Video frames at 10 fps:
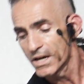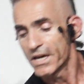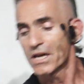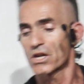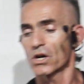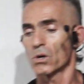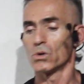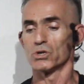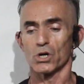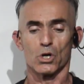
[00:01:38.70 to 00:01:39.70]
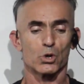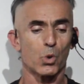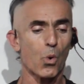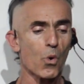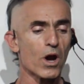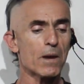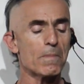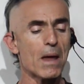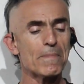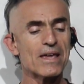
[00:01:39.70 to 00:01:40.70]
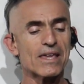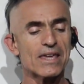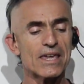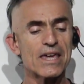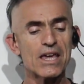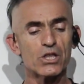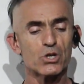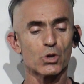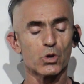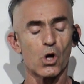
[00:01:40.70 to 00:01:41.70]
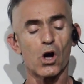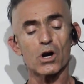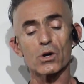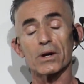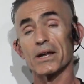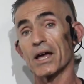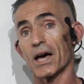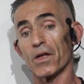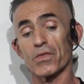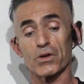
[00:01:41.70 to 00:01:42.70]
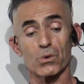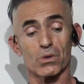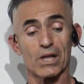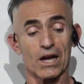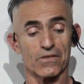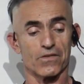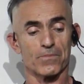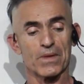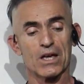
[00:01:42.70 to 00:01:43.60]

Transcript: It goes, taurine may be a key to longer and healthier life.